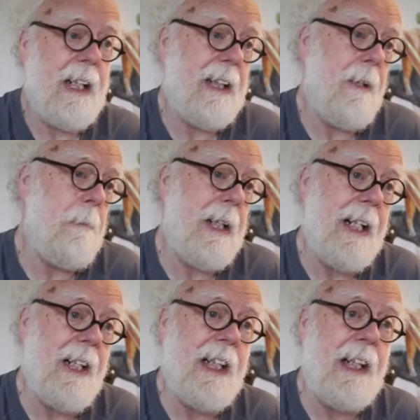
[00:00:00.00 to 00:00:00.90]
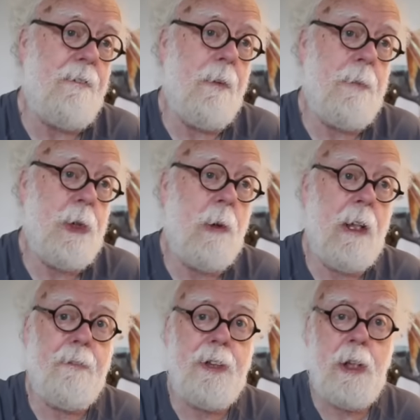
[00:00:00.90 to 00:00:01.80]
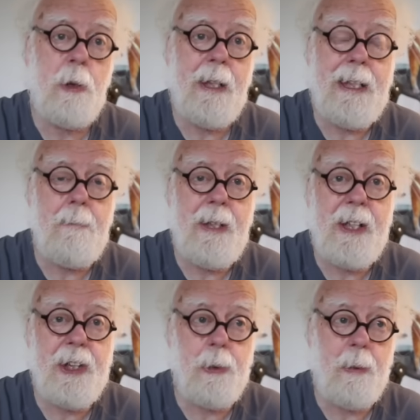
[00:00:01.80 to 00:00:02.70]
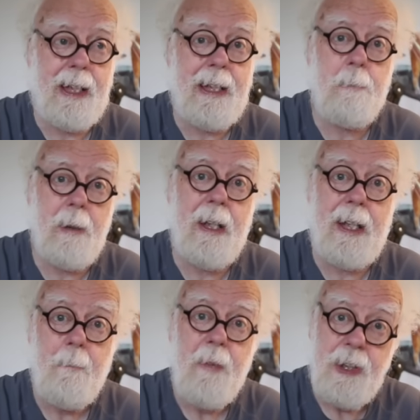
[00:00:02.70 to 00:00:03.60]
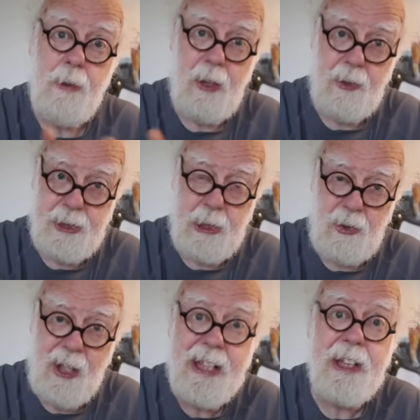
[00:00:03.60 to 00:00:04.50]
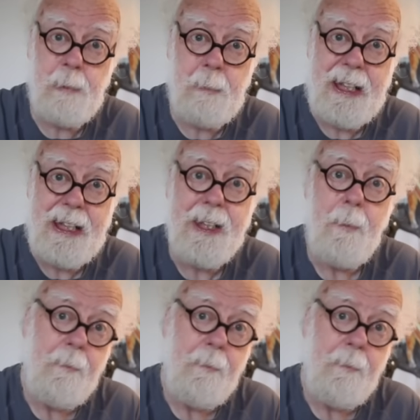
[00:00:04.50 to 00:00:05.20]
it can be anything from 12 to 20 minutes away by light speed